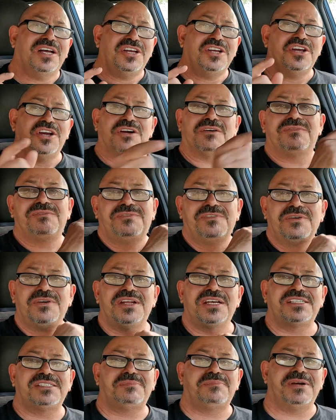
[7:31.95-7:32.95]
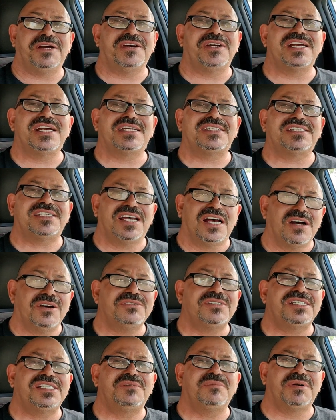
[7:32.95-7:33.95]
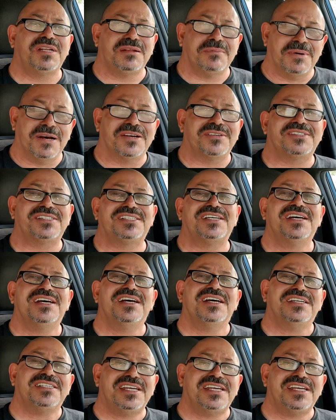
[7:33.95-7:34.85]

your food experience host with the most.